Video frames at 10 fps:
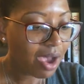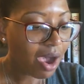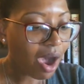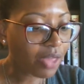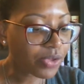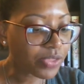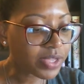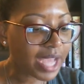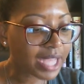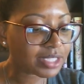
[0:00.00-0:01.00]
Although the
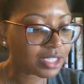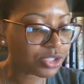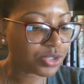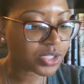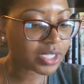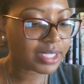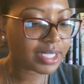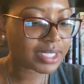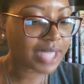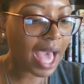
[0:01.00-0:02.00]
Constitution
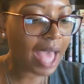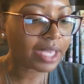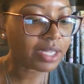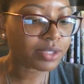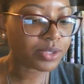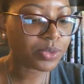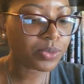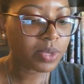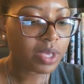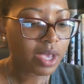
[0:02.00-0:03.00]
does not
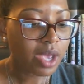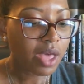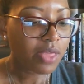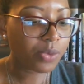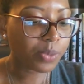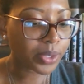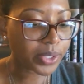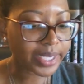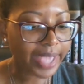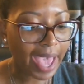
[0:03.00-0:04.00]
include the
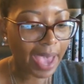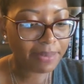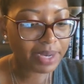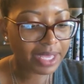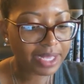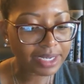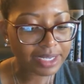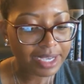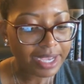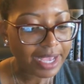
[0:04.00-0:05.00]
word cabinet,
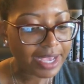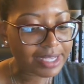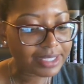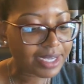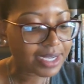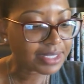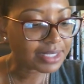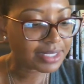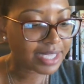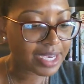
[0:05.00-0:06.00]
it does
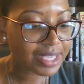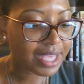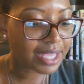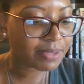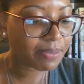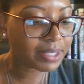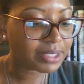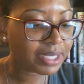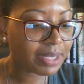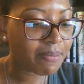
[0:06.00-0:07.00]
state that the
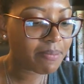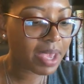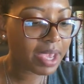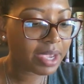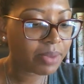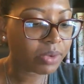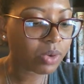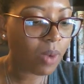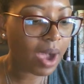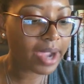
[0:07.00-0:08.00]
president may
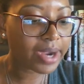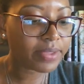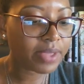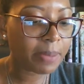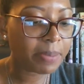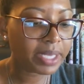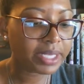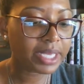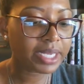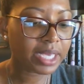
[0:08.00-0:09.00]
require the
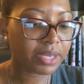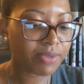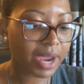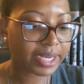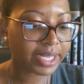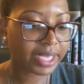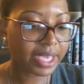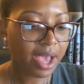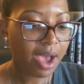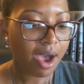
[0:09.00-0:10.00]
opinion in
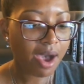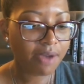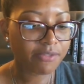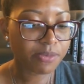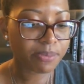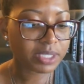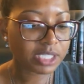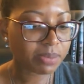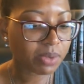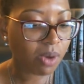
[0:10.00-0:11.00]
writing of the
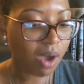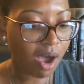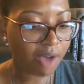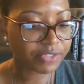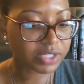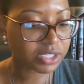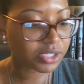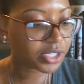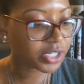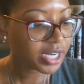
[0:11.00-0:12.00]
principal
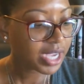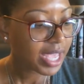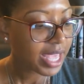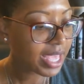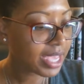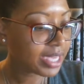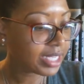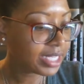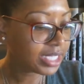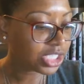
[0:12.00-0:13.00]
officer in
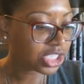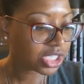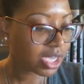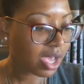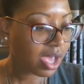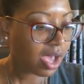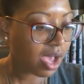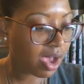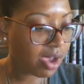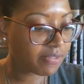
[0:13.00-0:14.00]
each
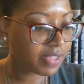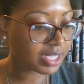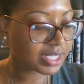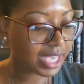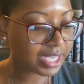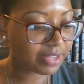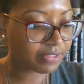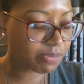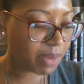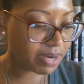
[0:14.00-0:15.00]
of the executive
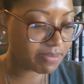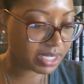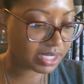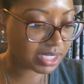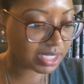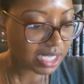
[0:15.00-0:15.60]
departments.